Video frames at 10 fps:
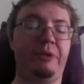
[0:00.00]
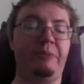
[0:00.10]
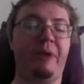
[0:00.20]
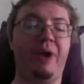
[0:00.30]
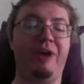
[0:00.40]

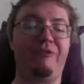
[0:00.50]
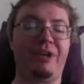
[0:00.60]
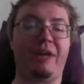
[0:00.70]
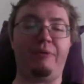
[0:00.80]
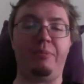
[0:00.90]
my wife
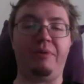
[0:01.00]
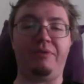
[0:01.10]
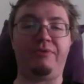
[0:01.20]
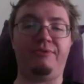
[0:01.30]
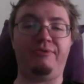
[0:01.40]
and I, we're
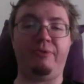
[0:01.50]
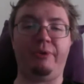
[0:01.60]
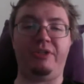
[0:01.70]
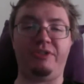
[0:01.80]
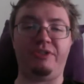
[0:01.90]
both
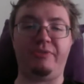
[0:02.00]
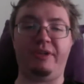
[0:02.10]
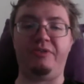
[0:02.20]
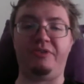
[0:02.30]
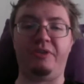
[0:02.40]
voracious
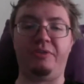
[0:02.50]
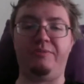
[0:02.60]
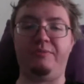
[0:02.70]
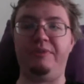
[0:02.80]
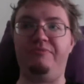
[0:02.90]
readers, so
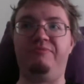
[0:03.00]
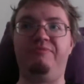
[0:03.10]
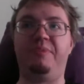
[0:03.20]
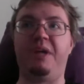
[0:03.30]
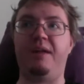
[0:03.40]
we've
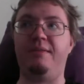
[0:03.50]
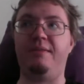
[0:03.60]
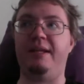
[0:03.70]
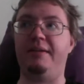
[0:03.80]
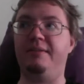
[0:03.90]
got
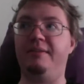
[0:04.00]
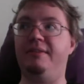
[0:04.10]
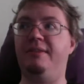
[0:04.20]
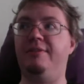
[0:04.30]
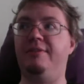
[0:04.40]
like
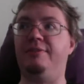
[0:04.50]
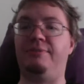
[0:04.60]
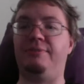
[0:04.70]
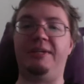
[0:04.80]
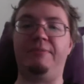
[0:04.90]

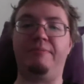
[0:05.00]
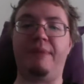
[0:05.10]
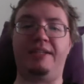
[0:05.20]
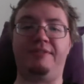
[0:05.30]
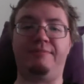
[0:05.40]
three
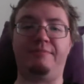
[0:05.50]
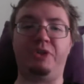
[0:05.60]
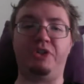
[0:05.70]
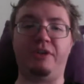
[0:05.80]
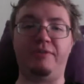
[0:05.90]
massive
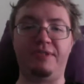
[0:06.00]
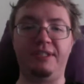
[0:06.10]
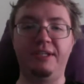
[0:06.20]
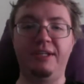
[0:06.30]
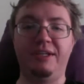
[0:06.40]
bookshelves
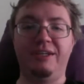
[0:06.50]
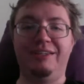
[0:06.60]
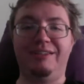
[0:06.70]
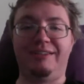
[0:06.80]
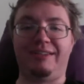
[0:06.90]

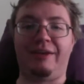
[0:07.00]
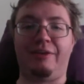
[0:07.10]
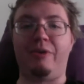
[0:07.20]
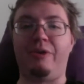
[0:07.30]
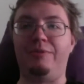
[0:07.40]
that
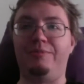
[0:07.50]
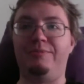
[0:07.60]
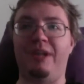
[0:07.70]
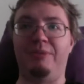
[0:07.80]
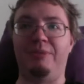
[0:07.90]
are all
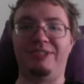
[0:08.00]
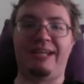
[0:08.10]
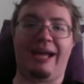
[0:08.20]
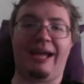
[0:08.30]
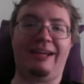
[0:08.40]
double
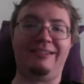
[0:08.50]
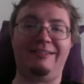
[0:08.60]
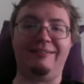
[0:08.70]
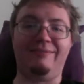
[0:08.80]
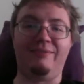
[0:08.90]
stacked
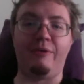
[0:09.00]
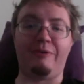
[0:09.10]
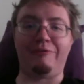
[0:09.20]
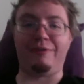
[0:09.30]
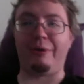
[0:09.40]
and
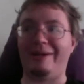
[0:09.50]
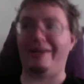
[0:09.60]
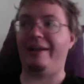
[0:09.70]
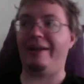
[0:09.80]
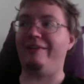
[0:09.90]

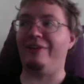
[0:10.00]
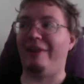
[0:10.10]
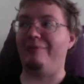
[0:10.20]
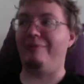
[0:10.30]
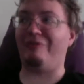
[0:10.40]
overflowing, and even
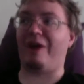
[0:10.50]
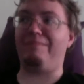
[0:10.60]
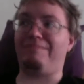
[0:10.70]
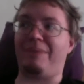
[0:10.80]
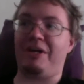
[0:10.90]
then we've
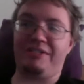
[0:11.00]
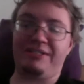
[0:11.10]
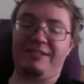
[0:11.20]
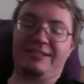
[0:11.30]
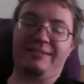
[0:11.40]
got
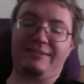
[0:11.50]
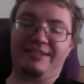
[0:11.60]
boxes and